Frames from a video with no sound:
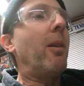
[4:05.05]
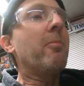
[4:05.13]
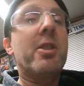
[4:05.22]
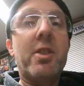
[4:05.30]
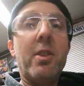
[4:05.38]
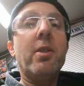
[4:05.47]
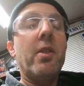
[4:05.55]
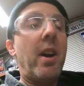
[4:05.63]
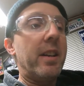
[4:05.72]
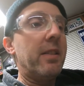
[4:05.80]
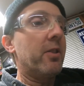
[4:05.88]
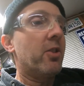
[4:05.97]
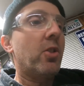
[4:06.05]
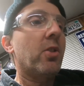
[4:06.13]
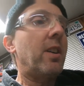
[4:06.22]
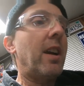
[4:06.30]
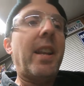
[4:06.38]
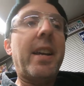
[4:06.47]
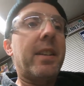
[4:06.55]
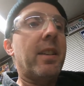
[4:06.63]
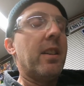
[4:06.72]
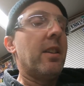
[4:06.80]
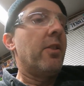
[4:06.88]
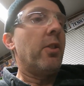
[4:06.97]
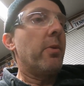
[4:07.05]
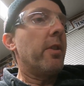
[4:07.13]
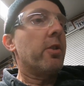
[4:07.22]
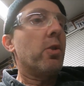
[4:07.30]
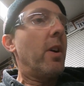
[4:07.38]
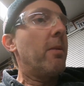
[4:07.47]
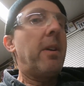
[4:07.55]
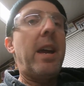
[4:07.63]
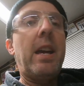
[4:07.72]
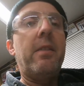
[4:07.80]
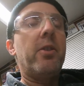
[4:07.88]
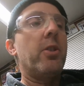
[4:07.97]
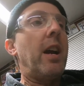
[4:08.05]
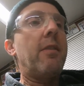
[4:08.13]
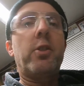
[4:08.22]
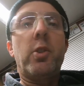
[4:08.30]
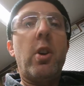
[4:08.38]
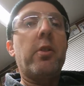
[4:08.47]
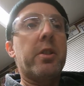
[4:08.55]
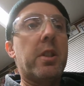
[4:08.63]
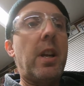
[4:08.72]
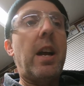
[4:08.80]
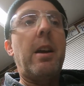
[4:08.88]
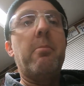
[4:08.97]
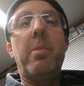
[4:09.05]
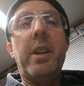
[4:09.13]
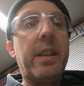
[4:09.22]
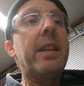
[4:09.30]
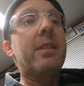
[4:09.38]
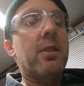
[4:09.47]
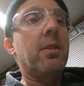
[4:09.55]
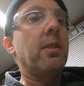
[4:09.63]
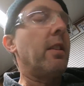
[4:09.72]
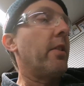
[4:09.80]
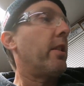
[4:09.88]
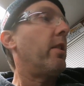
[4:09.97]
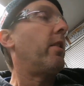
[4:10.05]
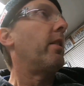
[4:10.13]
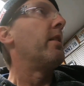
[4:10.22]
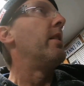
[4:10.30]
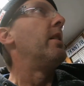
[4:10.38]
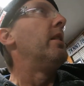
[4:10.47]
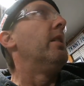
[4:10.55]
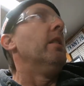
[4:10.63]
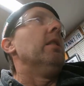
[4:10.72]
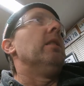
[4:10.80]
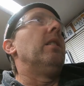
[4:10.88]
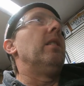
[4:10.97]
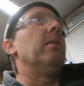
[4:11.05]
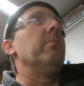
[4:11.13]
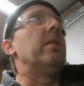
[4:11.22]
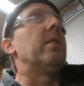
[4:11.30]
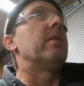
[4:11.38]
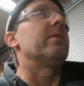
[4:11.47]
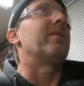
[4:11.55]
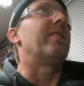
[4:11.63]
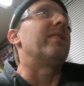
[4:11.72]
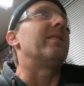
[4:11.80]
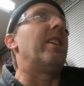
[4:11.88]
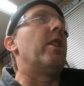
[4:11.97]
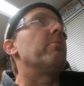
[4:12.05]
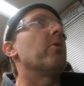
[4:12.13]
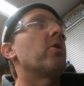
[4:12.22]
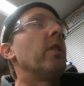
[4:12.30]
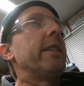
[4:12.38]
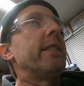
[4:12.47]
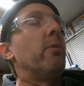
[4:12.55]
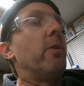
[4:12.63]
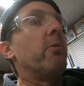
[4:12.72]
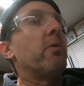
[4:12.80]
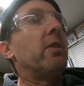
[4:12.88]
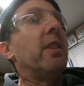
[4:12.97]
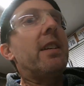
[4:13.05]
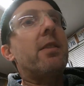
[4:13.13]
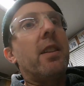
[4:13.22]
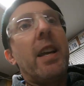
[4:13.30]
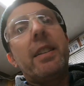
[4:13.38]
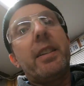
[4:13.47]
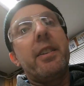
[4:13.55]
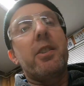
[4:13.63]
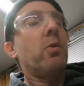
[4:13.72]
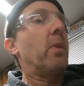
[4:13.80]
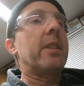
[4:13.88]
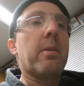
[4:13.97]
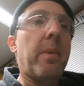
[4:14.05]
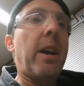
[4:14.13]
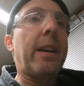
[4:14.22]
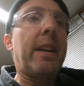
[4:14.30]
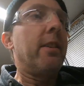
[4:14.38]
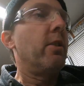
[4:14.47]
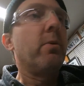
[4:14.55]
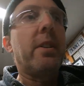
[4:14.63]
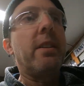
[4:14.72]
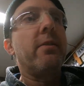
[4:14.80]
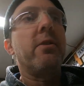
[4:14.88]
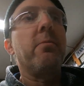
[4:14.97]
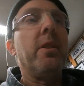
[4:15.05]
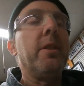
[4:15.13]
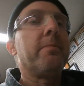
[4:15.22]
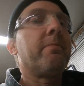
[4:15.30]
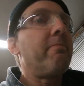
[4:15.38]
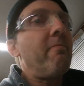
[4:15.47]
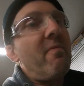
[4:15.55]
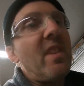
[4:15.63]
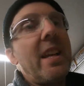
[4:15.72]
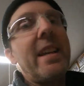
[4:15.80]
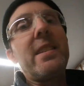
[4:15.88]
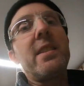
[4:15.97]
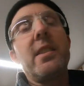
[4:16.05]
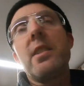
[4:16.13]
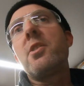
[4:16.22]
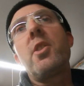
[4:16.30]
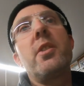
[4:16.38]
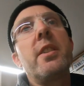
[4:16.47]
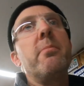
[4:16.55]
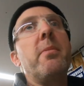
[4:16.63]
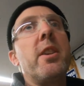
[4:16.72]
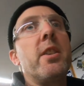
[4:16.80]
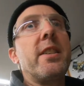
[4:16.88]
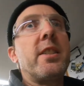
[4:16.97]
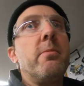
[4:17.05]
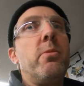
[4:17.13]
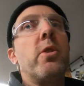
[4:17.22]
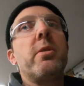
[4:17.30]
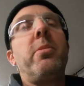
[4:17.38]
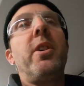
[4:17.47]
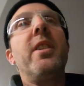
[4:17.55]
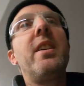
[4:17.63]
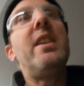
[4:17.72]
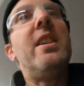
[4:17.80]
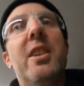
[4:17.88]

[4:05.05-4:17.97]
I'm still not even sure I like the rear sway behavior after all this time, but it is still on the car. Um, I almost liked it when it was less likely to swing the back out or whatever, but I guess it does turn in better. That's the important part.